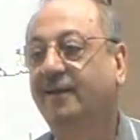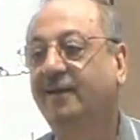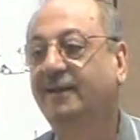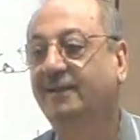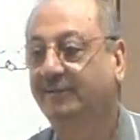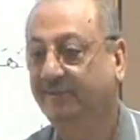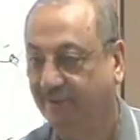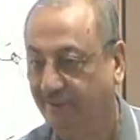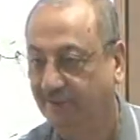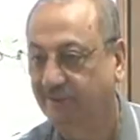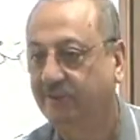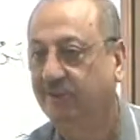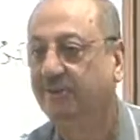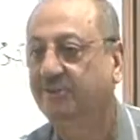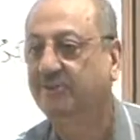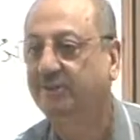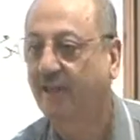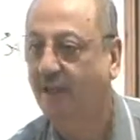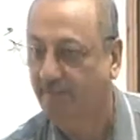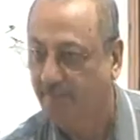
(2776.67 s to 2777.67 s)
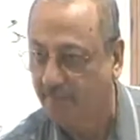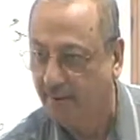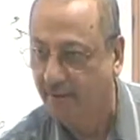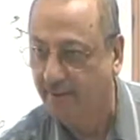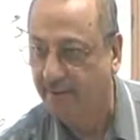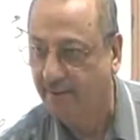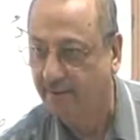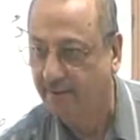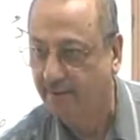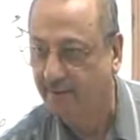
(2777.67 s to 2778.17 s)
this is a pen.
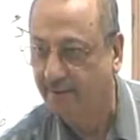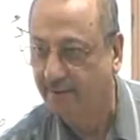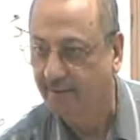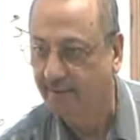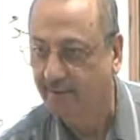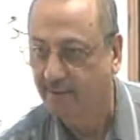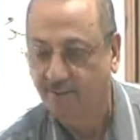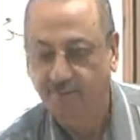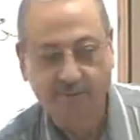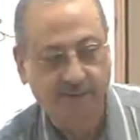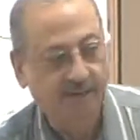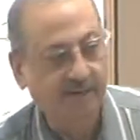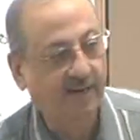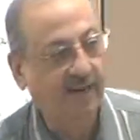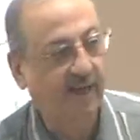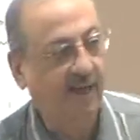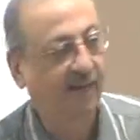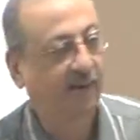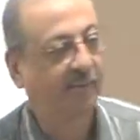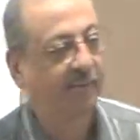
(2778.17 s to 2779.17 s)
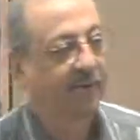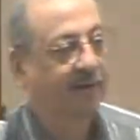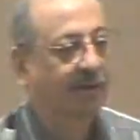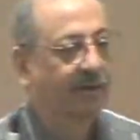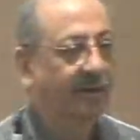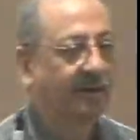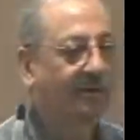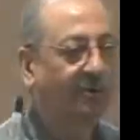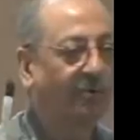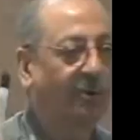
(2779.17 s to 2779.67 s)
But in Arabic,
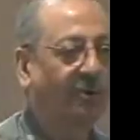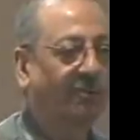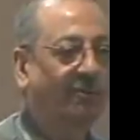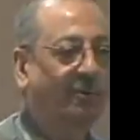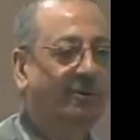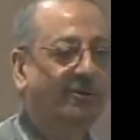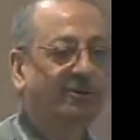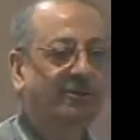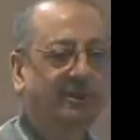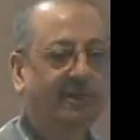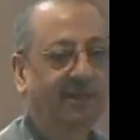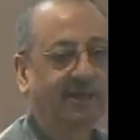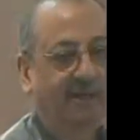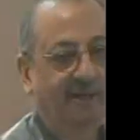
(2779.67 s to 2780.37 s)
what will you say?